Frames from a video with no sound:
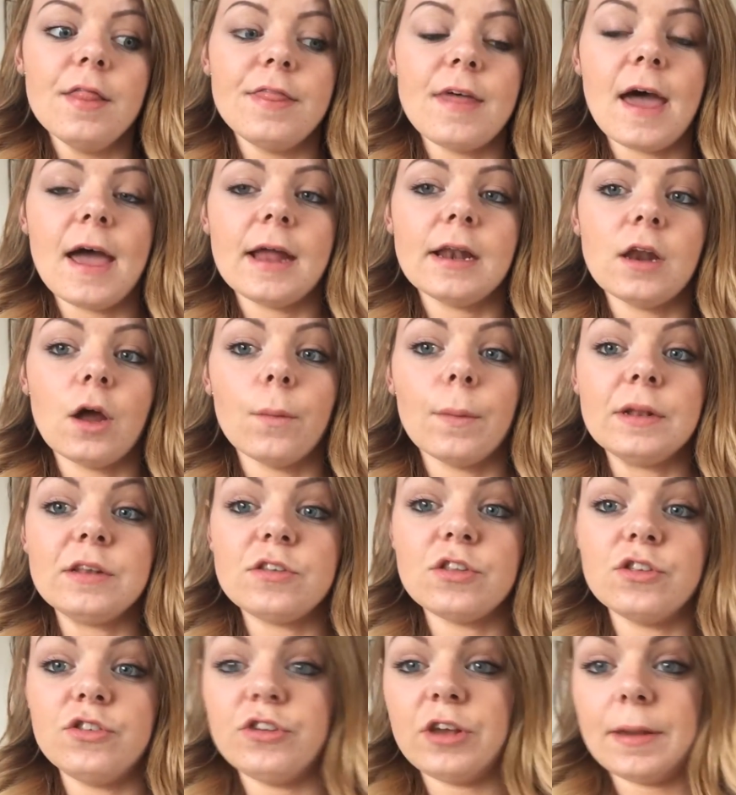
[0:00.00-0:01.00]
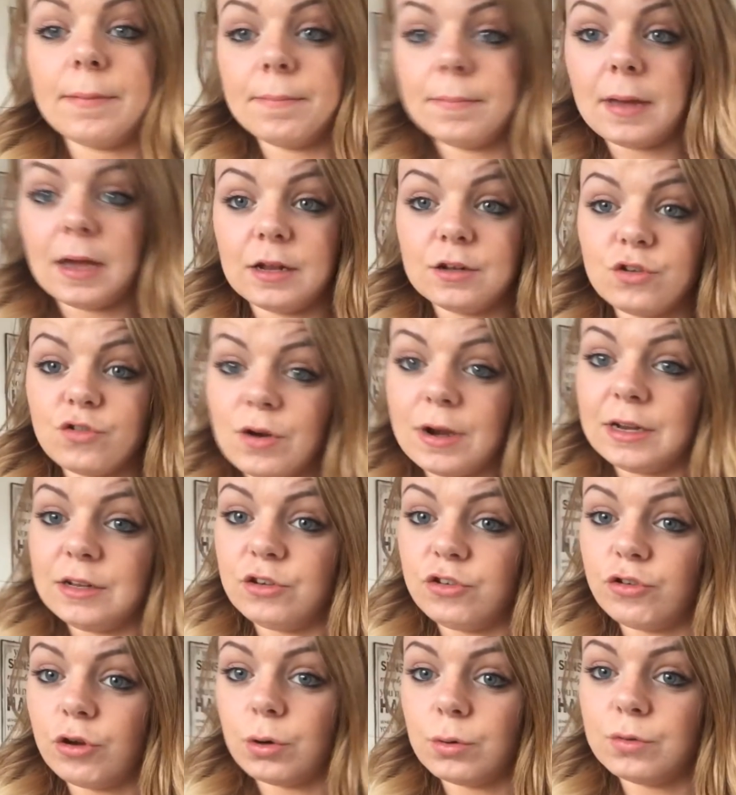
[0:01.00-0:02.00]
Then I went to the gym and
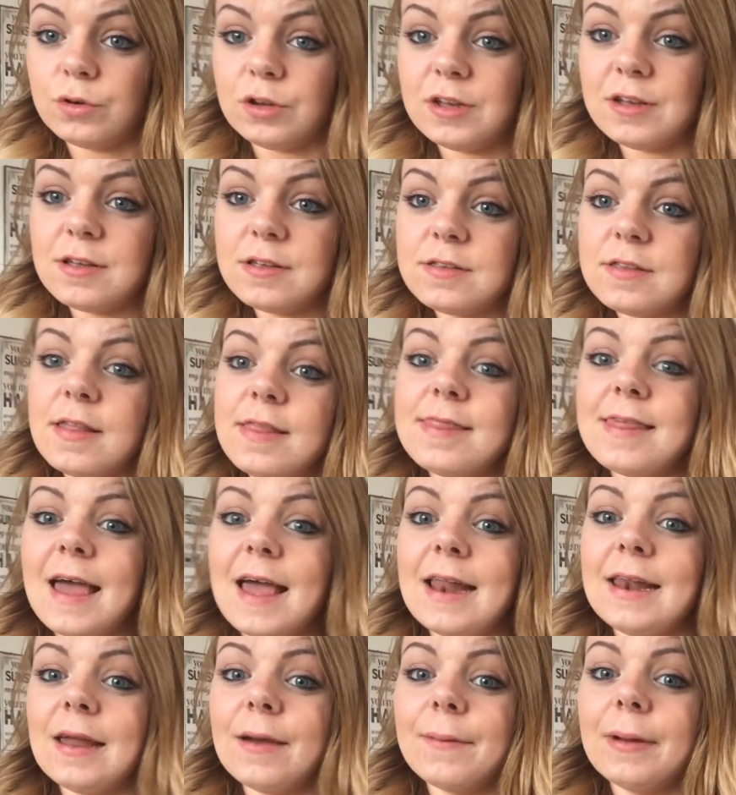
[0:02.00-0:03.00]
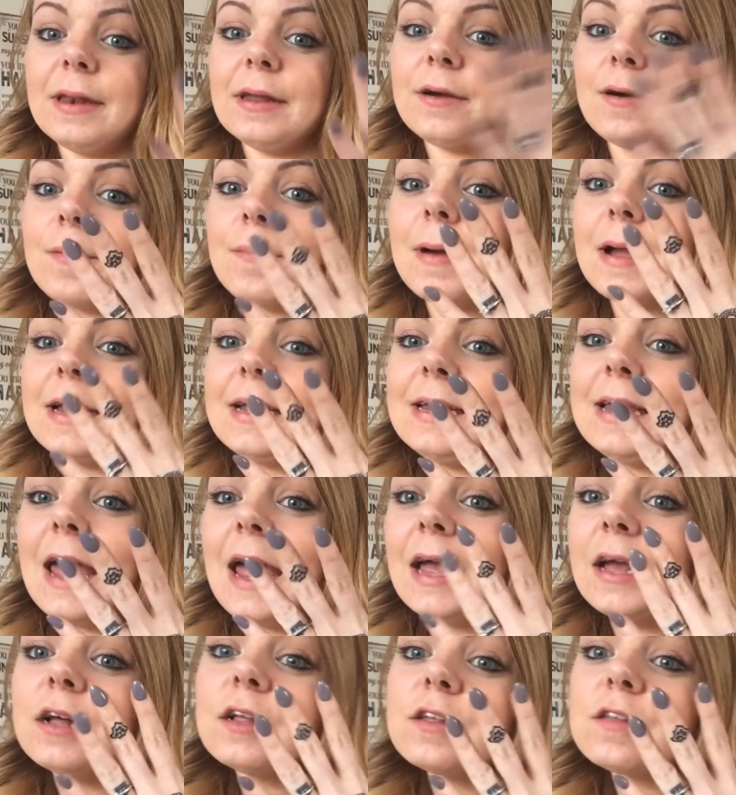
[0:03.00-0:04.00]
trained shoulders, then I went and got my
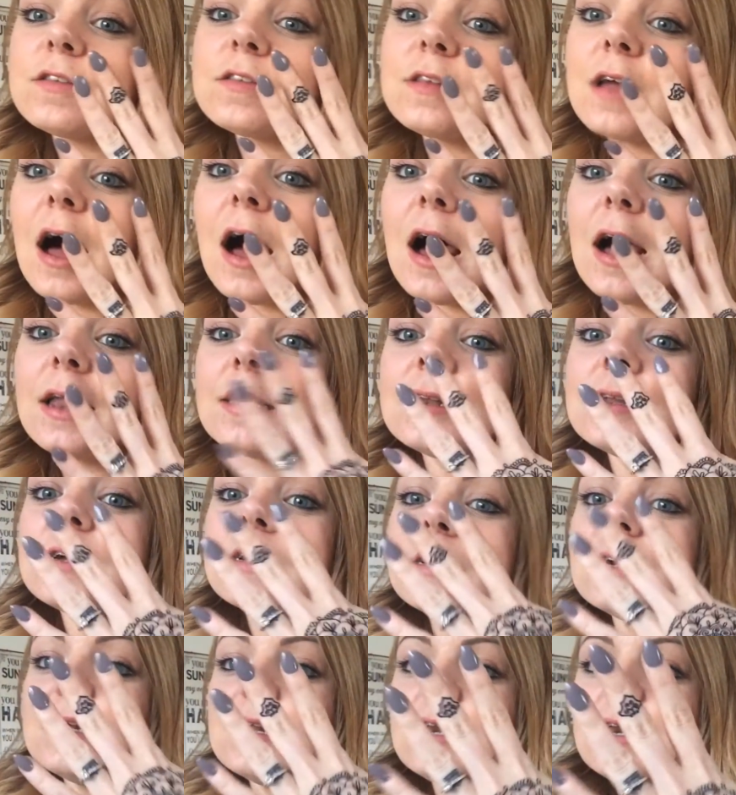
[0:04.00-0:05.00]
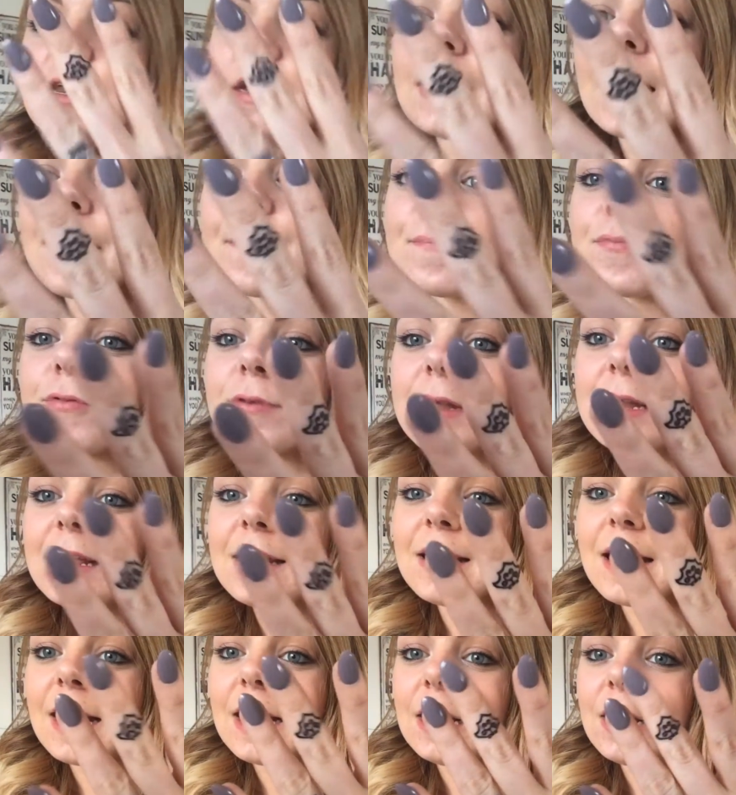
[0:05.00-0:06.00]
nails done. Look how
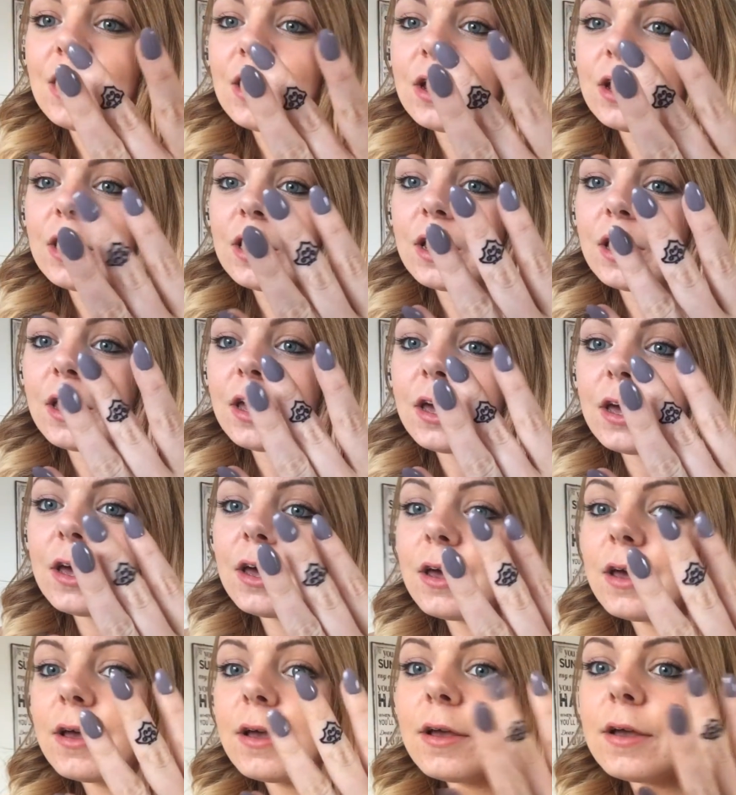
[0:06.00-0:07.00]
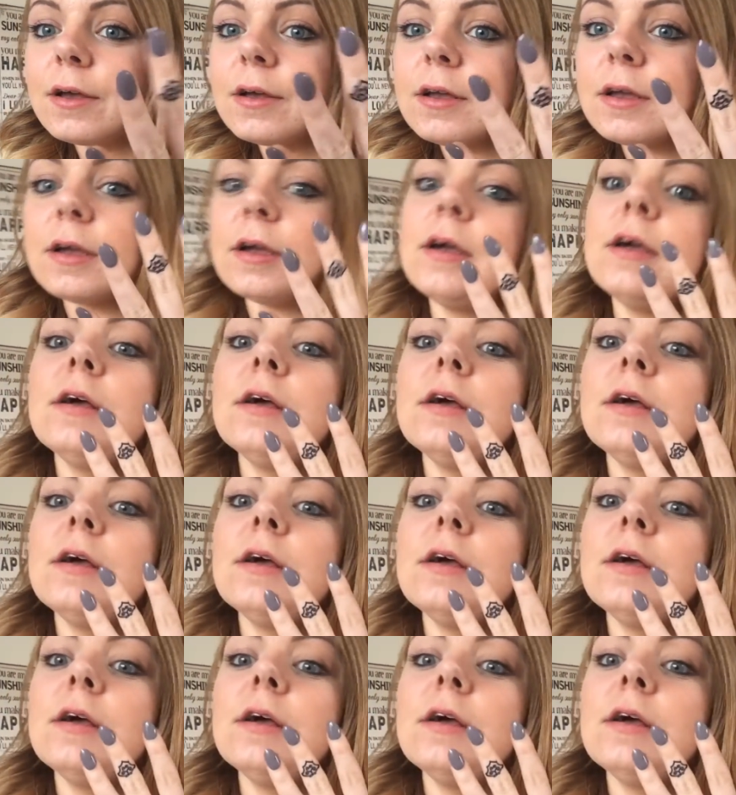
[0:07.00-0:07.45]
pretty they look!